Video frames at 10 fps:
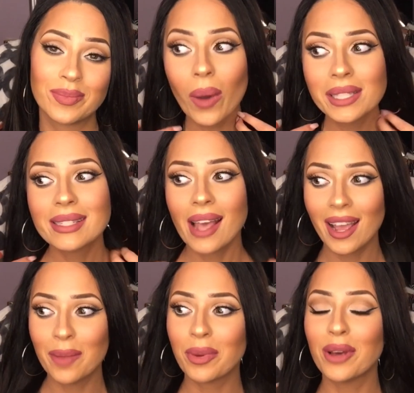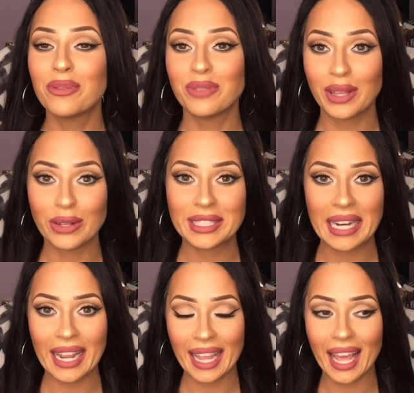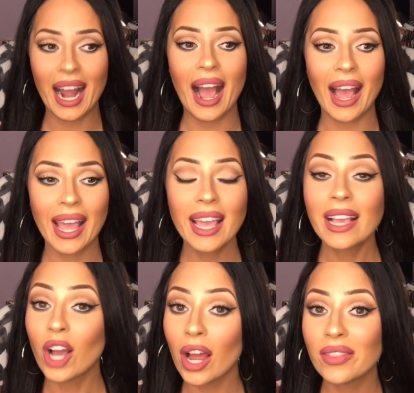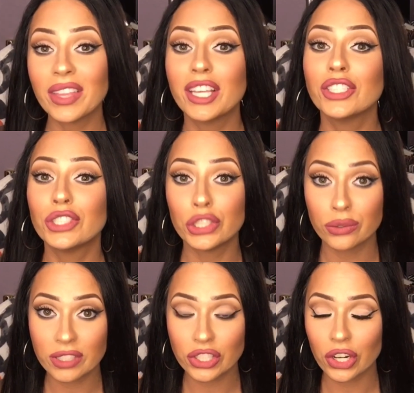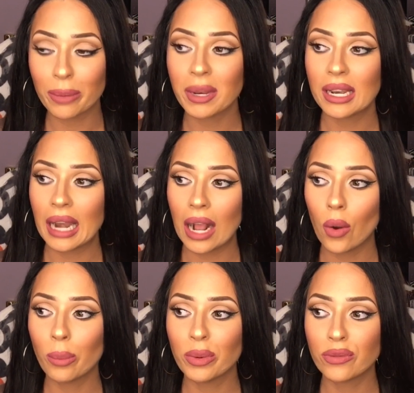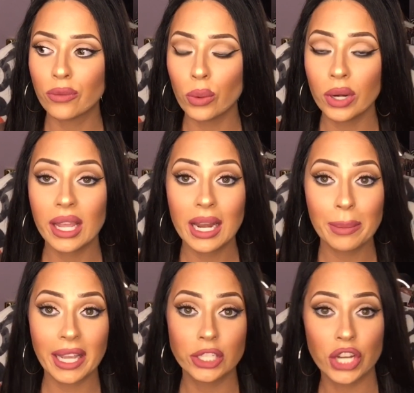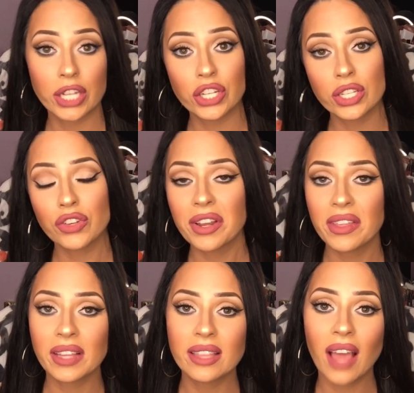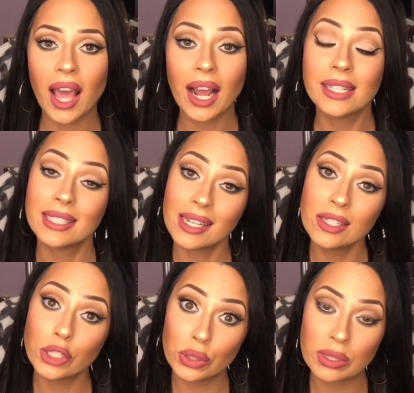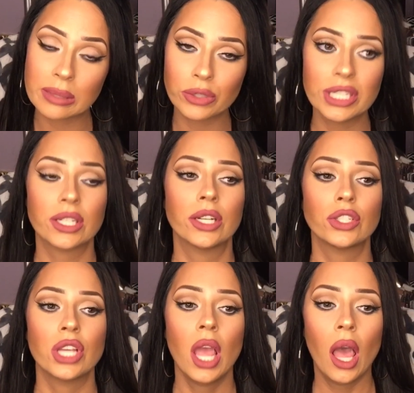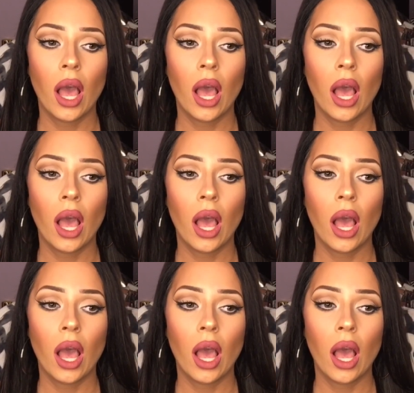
What type of filler did I get? I got the Juvederm. Now, before getting my injections or anything like that, I did do some research